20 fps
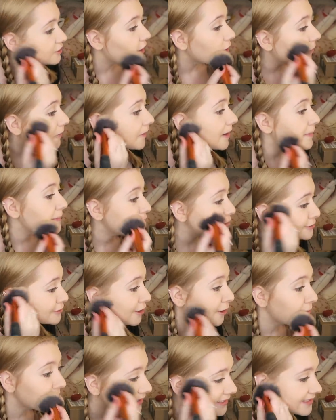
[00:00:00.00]
So I'm
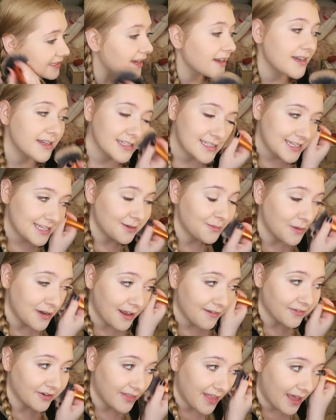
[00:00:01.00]
so excited to see
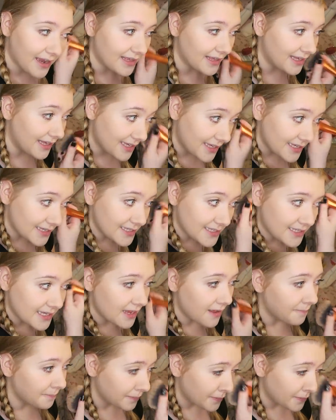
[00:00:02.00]
whatever that is.